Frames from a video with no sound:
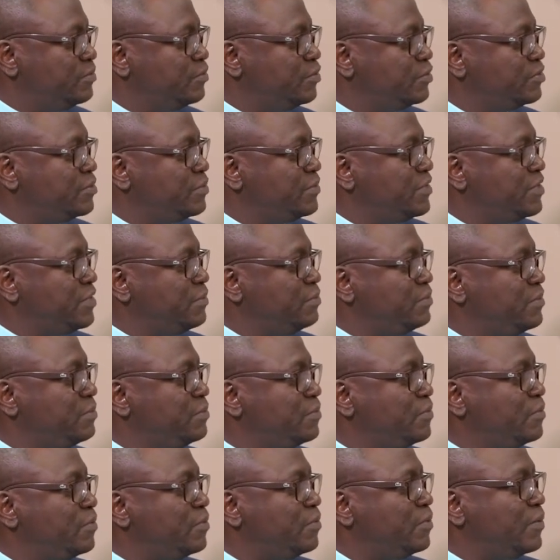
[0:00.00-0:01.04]
not many
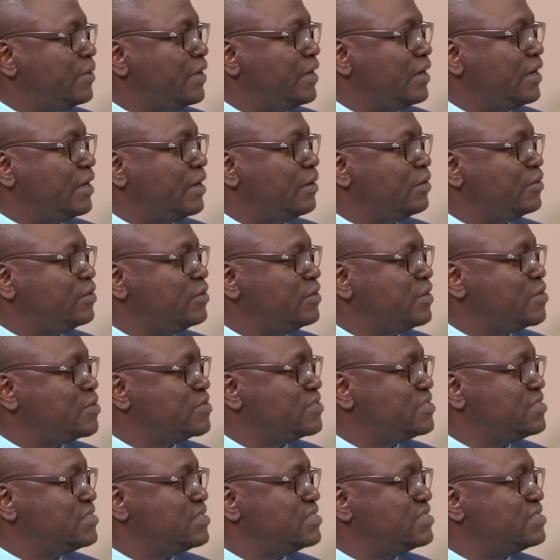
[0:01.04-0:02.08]
people were, there
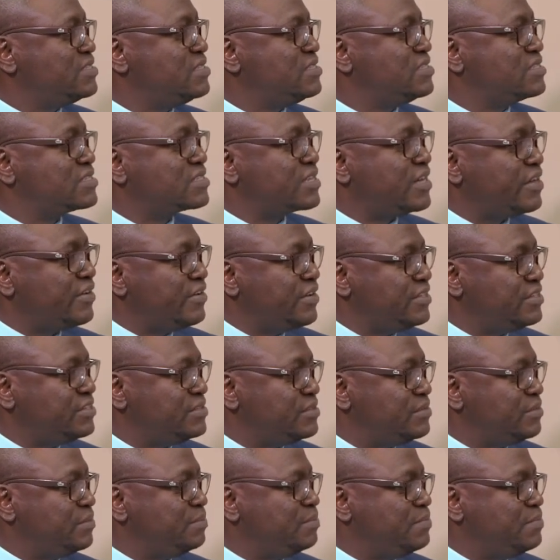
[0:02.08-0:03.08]
was this discourage,